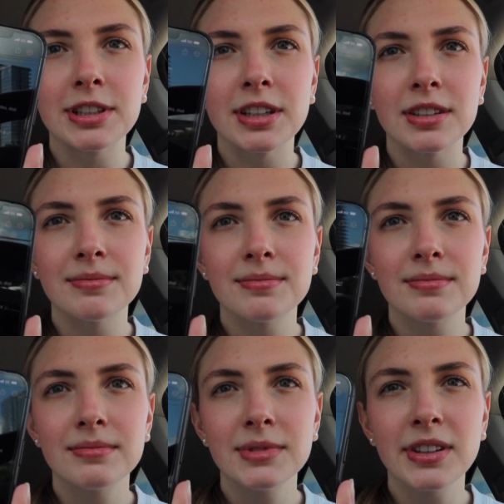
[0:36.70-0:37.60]
not.
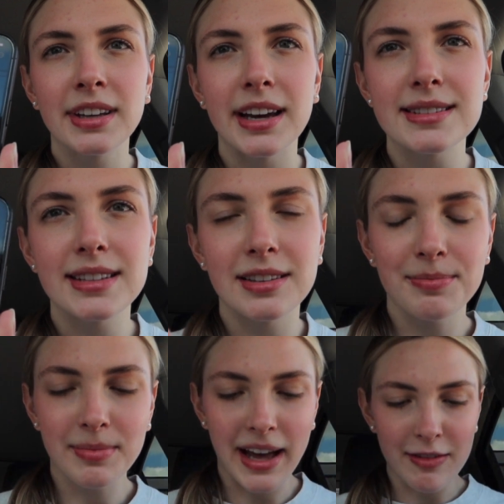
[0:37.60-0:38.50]
You can kind of see it.
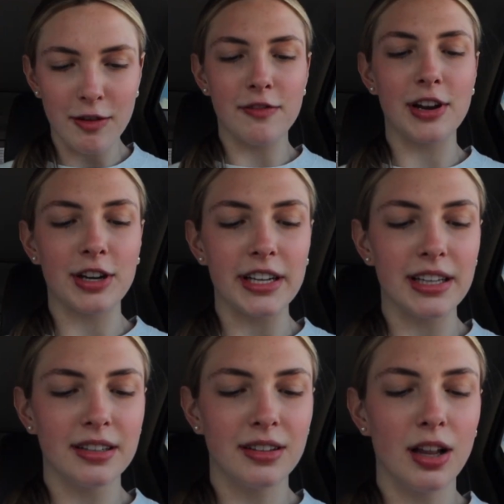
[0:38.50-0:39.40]
I have a
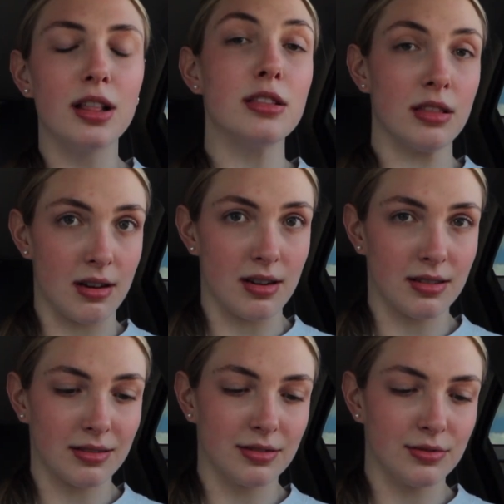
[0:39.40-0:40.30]
very
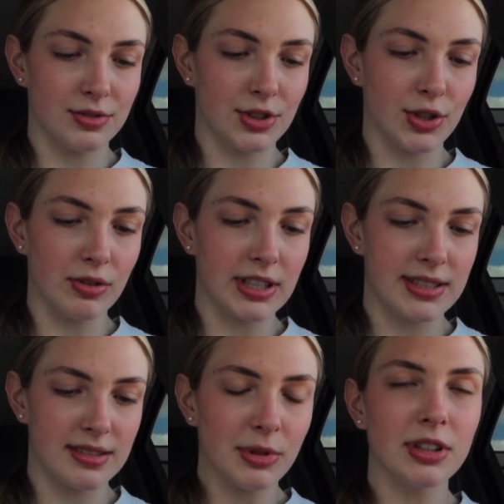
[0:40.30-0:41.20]
long to-do list.